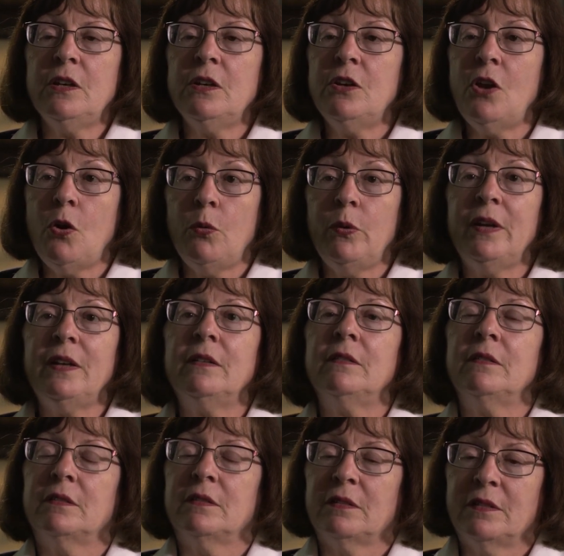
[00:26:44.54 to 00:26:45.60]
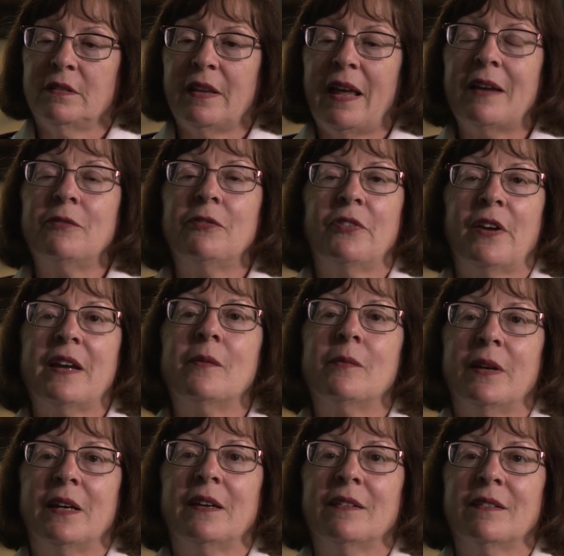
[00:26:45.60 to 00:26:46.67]
knowing that
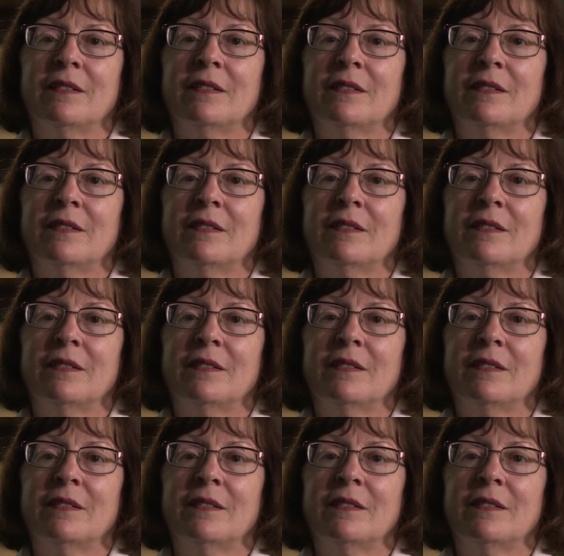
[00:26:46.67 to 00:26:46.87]
family.